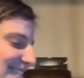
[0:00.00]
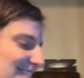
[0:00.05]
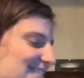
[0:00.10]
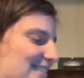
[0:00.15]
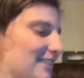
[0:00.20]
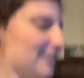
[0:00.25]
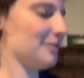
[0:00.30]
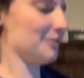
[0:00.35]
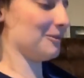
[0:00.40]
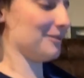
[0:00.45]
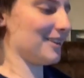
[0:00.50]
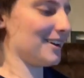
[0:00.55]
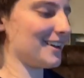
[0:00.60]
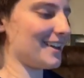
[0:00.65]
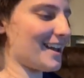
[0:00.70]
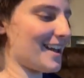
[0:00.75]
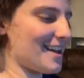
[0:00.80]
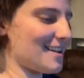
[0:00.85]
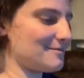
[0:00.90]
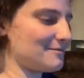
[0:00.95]
So,
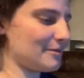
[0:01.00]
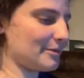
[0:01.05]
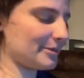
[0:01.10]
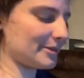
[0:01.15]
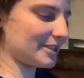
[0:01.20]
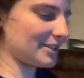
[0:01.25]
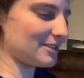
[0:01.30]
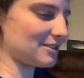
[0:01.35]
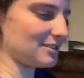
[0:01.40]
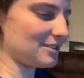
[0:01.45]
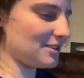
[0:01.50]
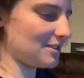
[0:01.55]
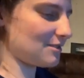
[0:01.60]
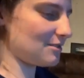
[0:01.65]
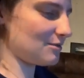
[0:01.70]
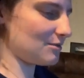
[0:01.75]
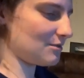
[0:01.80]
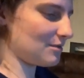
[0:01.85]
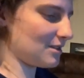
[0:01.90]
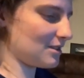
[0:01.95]
again, what we're gonna
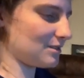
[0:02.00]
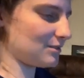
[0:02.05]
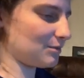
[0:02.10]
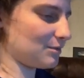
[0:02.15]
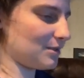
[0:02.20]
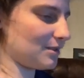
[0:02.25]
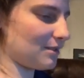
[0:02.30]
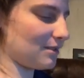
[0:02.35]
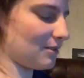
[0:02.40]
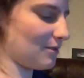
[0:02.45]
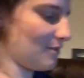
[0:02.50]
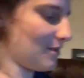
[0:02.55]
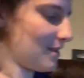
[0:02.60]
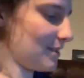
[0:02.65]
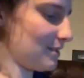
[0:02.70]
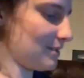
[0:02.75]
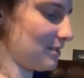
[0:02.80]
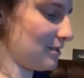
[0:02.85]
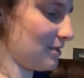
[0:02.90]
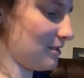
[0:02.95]
do is we're
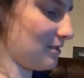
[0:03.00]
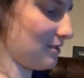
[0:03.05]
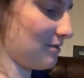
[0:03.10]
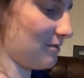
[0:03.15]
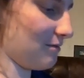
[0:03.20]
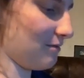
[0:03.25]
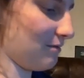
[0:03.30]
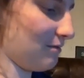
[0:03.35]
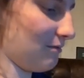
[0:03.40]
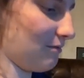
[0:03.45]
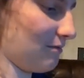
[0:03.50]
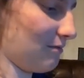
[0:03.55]
going to